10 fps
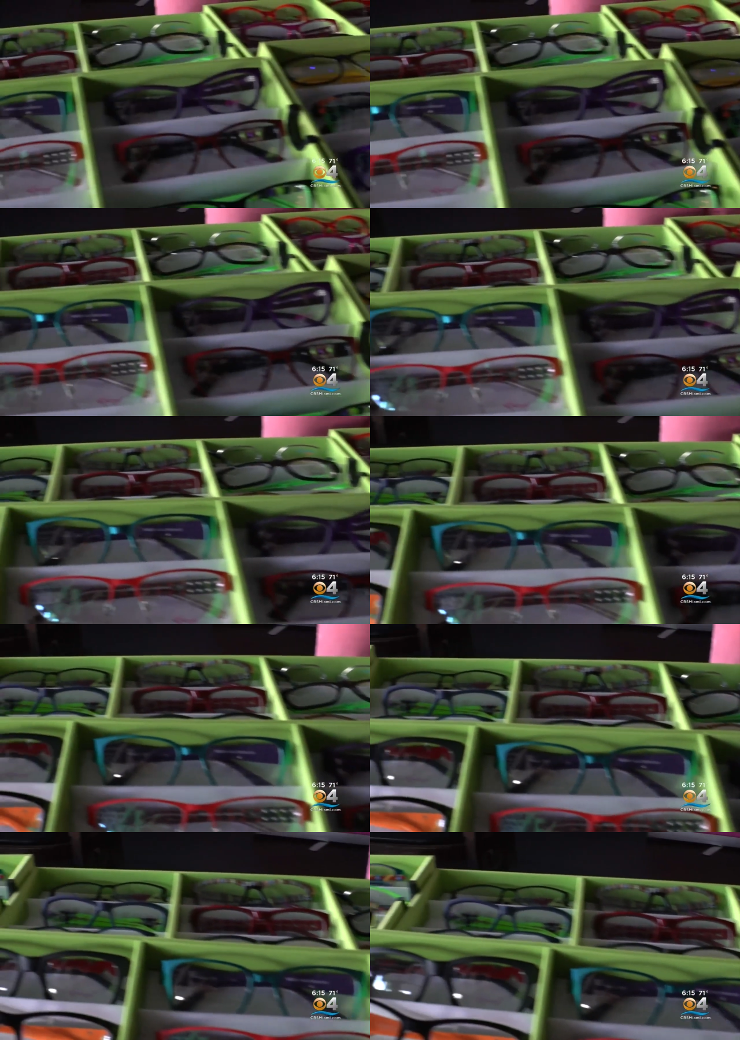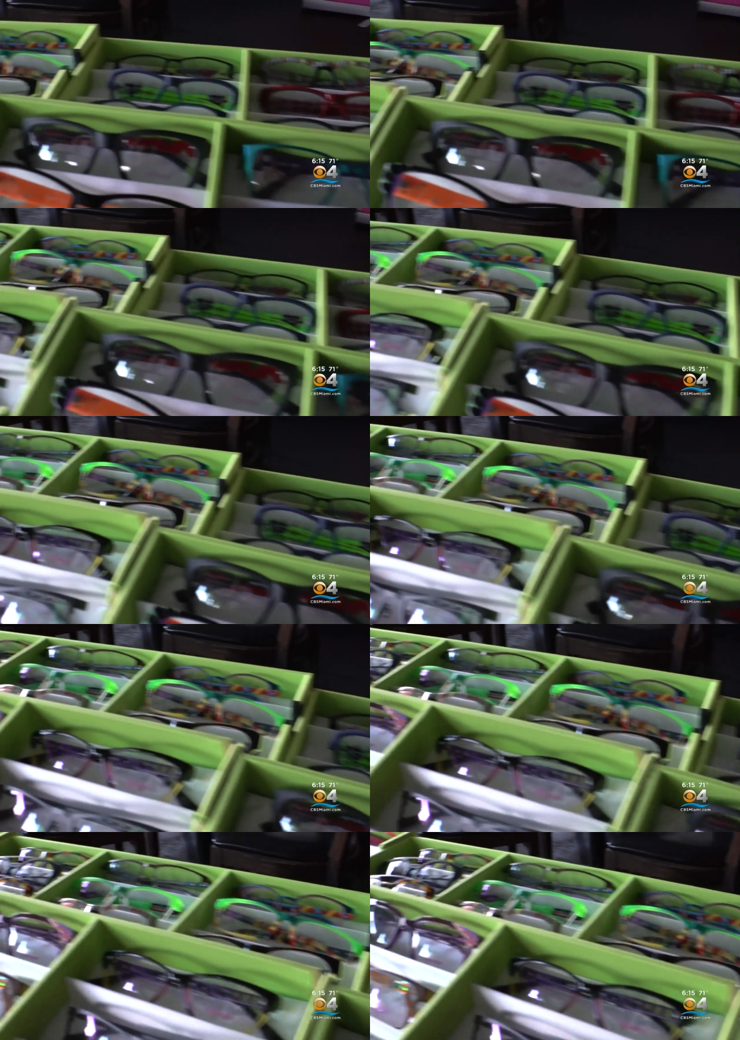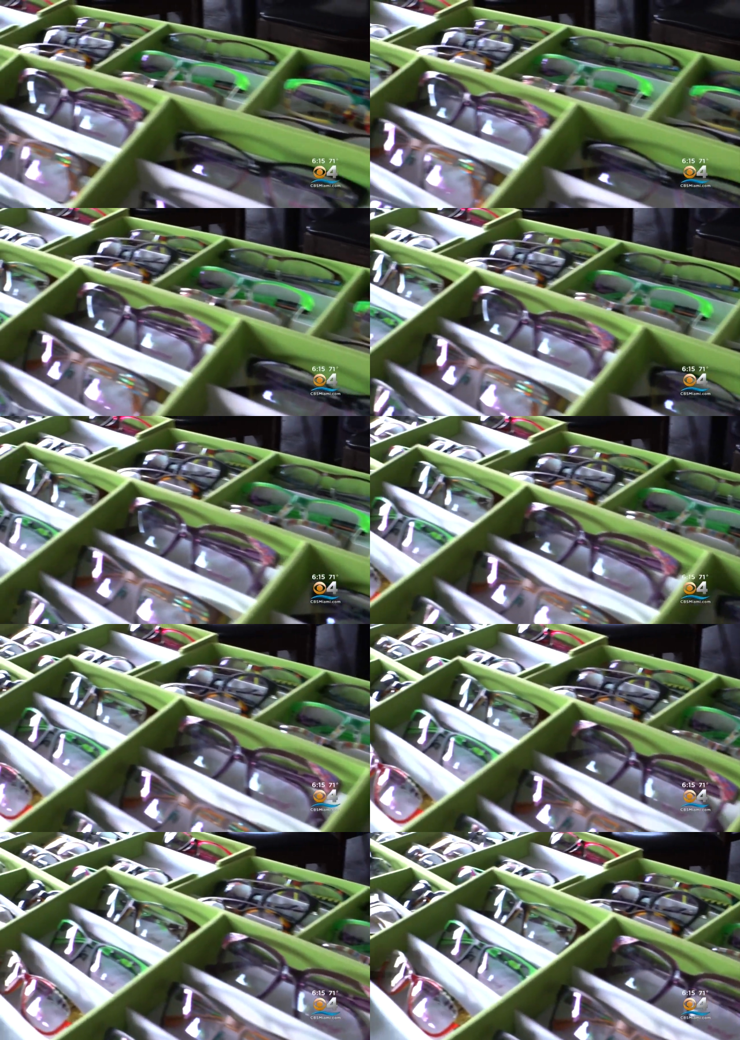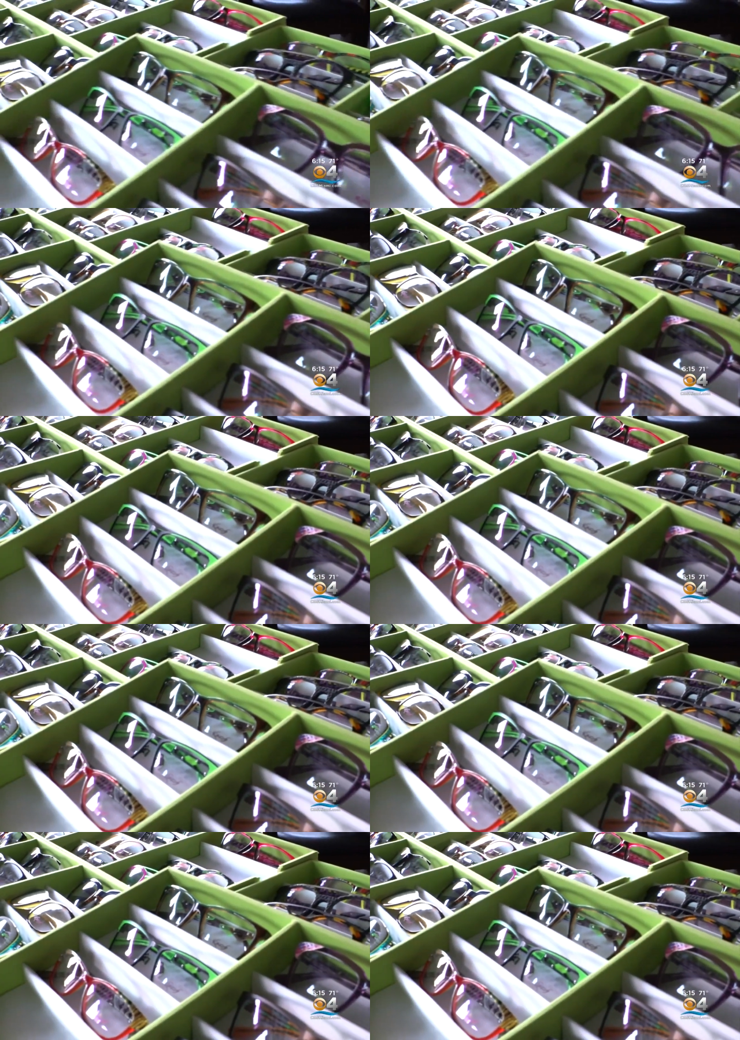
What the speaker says: No face is visible, so there are no lips to read.